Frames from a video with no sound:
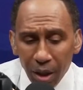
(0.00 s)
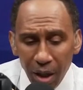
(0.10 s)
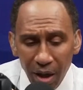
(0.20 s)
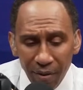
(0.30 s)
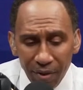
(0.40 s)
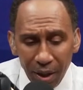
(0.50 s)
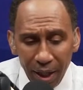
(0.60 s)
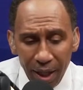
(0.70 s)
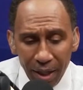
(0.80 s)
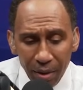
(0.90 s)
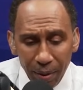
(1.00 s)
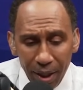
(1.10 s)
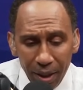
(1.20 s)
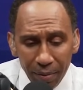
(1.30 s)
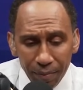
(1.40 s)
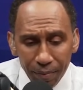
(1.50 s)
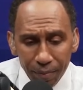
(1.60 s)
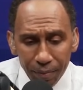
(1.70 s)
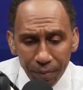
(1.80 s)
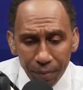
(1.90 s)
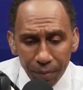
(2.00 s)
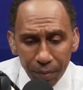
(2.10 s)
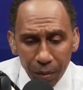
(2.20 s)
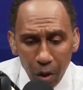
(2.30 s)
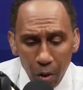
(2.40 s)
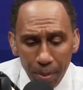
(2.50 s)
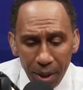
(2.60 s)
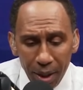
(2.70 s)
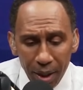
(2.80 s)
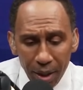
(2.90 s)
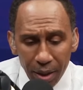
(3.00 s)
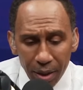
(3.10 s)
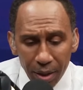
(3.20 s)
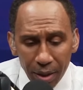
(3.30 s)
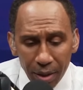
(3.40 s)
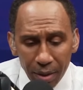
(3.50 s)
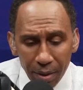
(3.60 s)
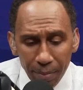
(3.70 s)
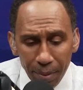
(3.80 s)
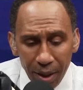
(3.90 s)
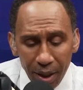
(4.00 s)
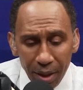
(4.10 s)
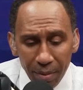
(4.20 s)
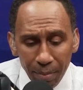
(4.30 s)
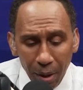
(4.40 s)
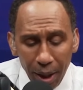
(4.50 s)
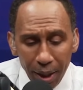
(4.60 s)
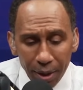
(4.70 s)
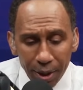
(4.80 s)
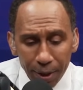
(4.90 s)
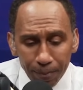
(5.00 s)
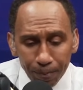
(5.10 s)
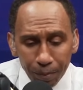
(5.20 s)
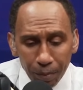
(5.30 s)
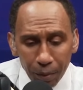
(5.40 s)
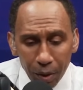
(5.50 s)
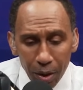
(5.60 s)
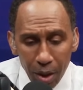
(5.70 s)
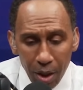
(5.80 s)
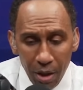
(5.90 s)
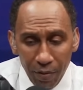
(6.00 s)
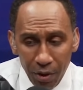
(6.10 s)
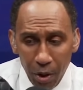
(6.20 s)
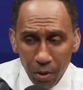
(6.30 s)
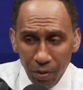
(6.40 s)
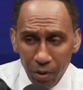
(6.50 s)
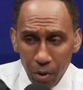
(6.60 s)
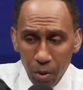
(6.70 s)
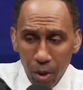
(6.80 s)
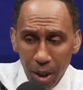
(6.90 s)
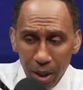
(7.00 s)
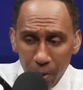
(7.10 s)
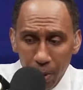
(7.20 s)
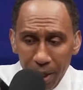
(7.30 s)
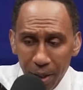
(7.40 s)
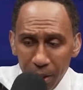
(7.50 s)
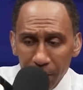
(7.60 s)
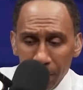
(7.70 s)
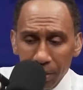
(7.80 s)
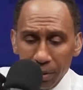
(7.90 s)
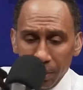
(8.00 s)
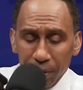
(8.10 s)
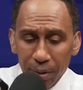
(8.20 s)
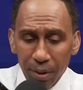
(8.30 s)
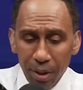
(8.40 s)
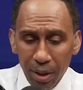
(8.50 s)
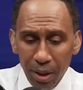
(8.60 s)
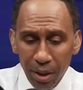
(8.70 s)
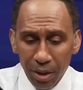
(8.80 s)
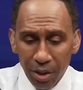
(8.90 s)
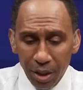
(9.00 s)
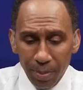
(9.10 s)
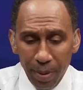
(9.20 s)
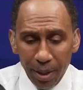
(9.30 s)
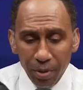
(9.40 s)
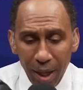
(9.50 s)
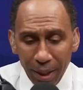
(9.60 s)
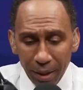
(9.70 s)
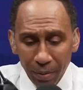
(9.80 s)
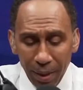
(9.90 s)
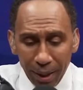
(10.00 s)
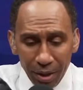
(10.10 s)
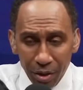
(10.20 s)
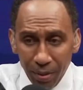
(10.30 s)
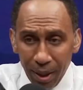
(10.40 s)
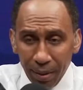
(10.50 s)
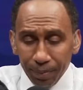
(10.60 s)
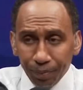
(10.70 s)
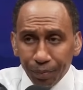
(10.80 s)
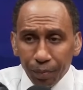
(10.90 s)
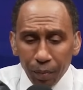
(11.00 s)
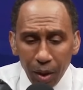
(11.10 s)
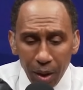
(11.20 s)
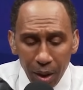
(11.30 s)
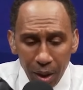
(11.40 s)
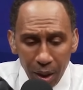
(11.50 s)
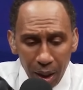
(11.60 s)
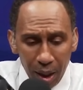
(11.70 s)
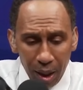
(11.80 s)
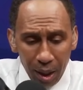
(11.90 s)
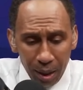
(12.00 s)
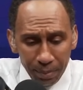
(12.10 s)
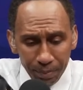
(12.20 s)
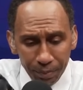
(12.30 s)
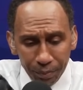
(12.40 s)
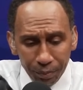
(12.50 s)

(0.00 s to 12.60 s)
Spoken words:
of the late, great Kobe Bean Bryant. For those of you who are unaware, just to make sure I get the record straight, other